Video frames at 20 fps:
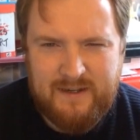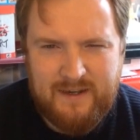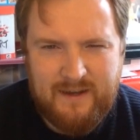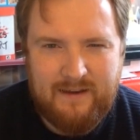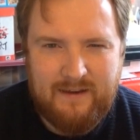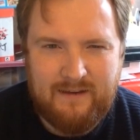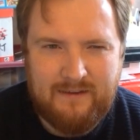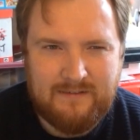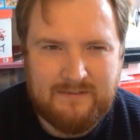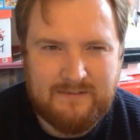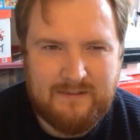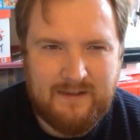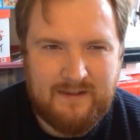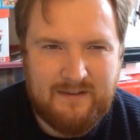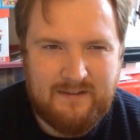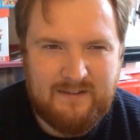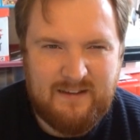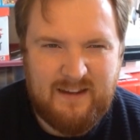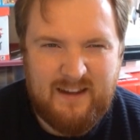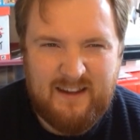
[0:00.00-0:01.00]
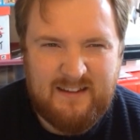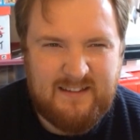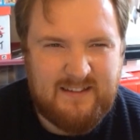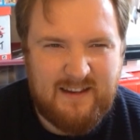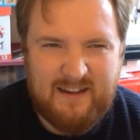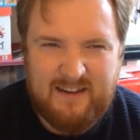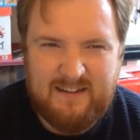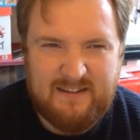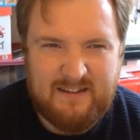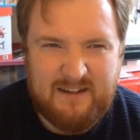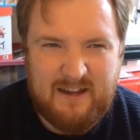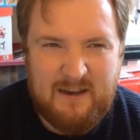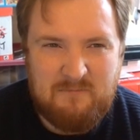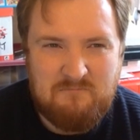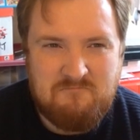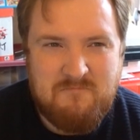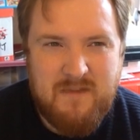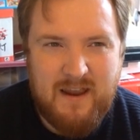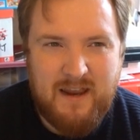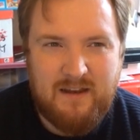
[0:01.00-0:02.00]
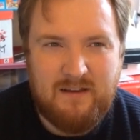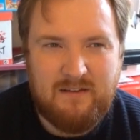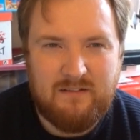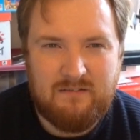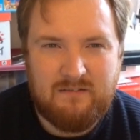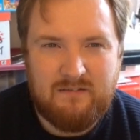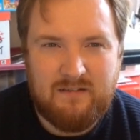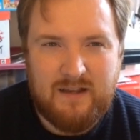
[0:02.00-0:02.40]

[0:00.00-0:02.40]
yeah, it made